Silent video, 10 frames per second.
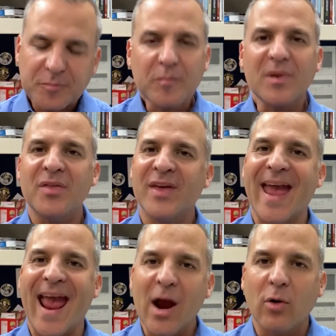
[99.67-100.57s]
the
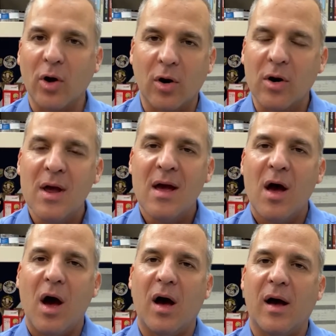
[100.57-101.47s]
error,
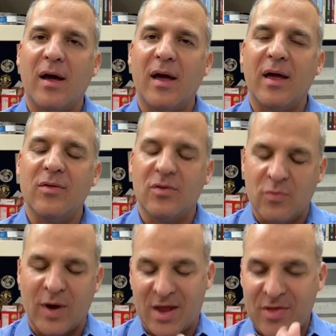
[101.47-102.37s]

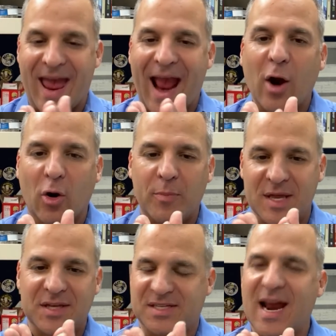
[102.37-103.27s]
right, and the error being the
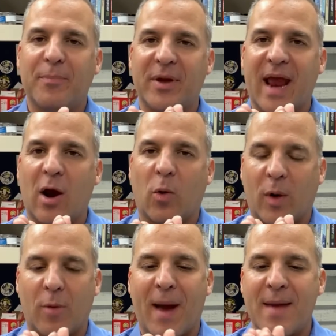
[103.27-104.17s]
sampling error, where
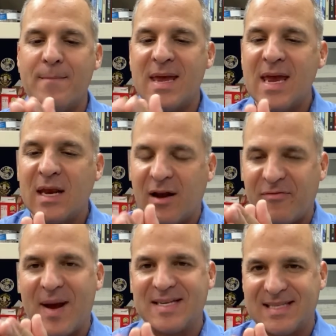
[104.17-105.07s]
my mean of
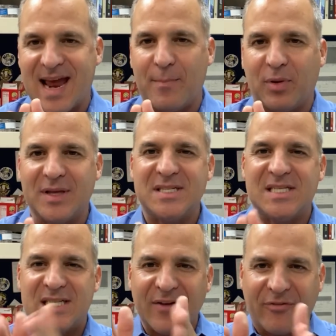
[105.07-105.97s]
my sample is
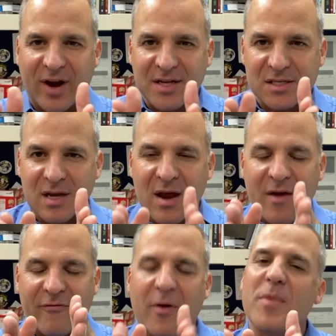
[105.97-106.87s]
different
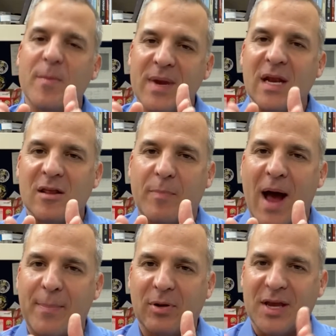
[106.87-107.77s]
from the mean of the
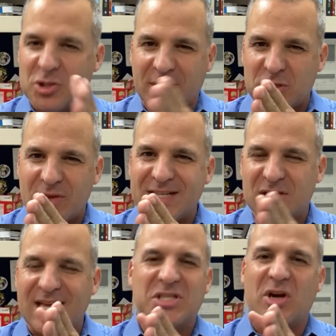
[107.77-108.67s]
population, right? So
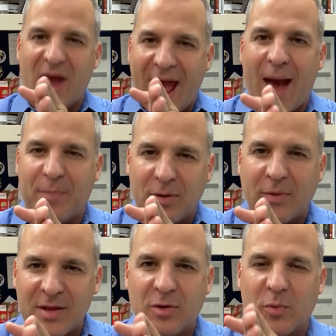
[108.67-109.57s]
that's going to happen,
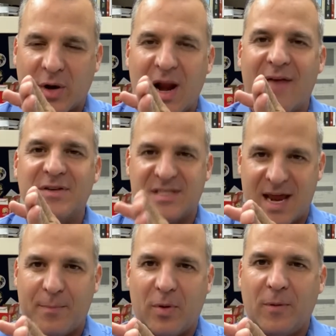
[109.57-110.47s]
right? We're going to have a
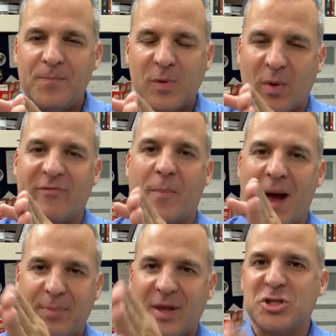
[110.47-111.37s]
sample, we'll have a
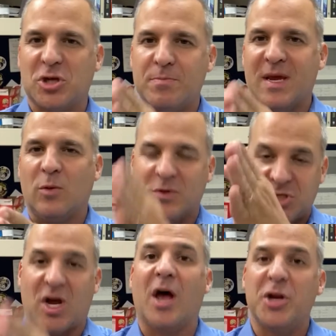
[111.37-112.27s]
population mean, which is
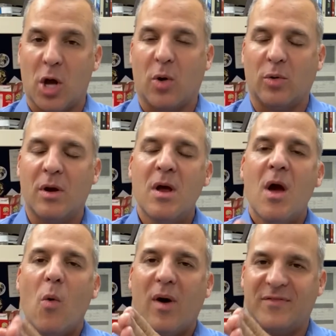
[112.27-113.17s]
unknown.
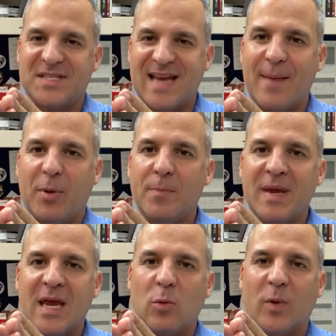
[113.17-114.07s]
We'll have a sample
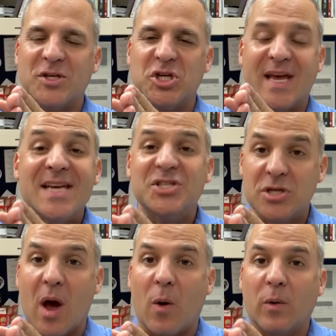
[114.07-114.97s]
mean, which is
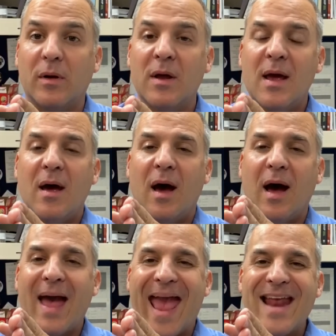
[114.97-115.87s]
known,
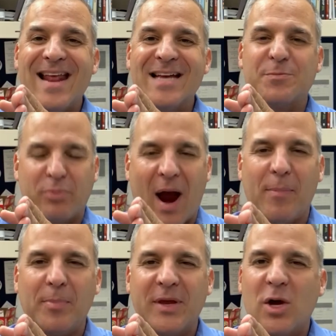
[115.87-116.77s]
and is
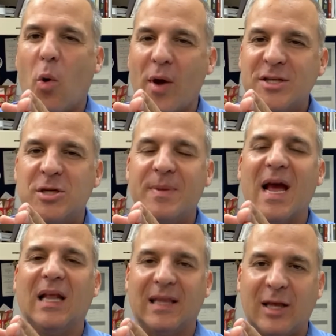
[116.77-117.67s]
probably going to be a
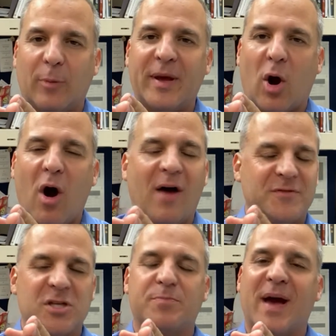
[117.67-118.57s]
little bit off
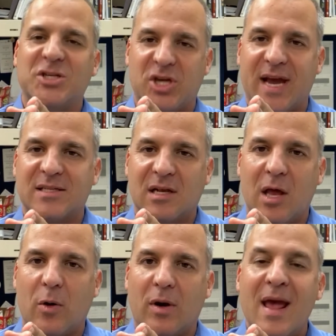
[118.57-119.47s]
just by chance
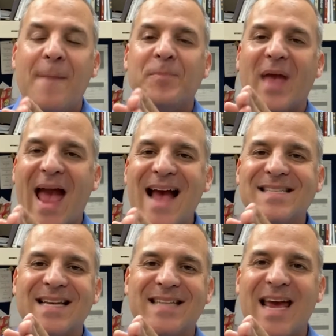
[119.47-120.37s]
alone. As I
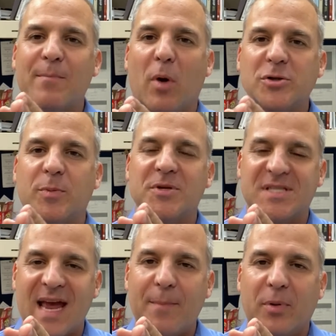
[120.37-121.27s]
take multiple
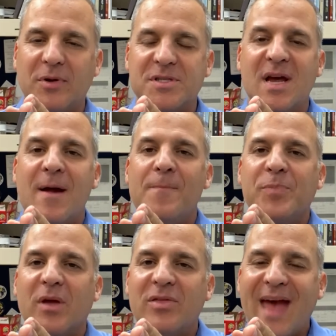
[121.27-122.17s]
samples,
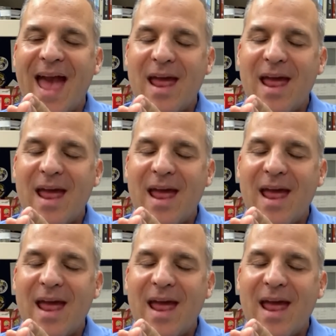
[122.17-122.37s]
that